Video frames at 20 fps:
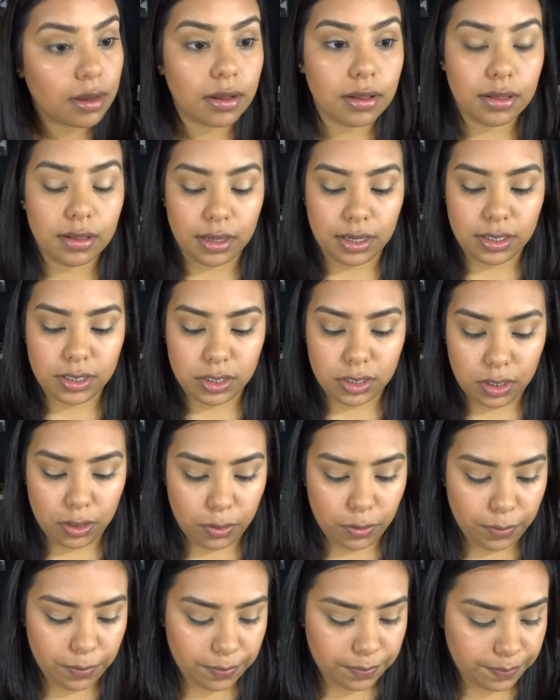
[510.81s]
Like so.
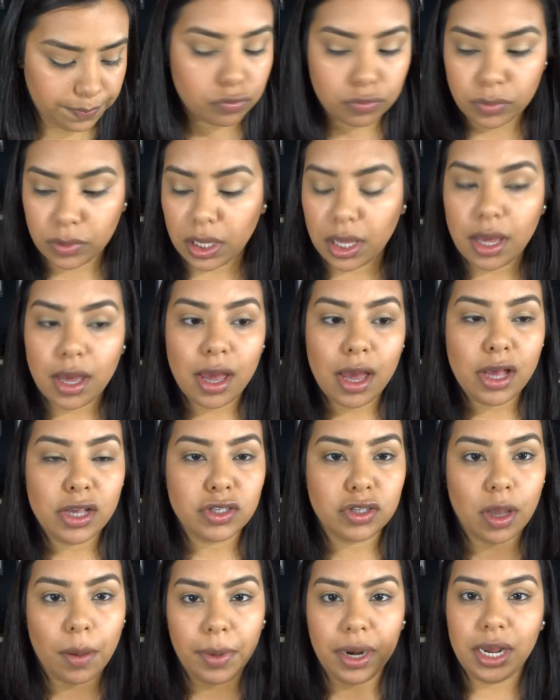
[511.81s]

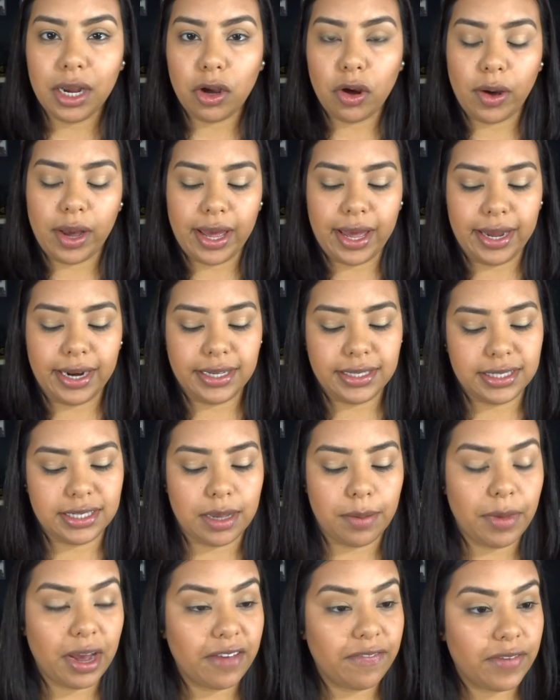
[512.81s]
So I'm going to go ahead and
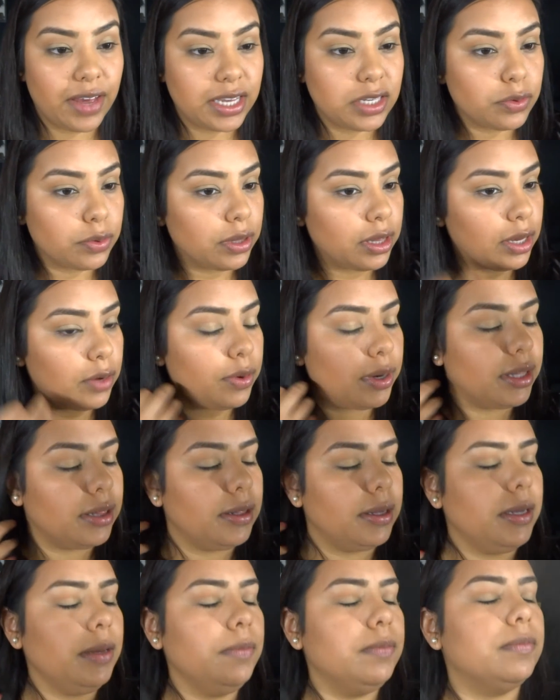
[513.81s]
set my face really quickly.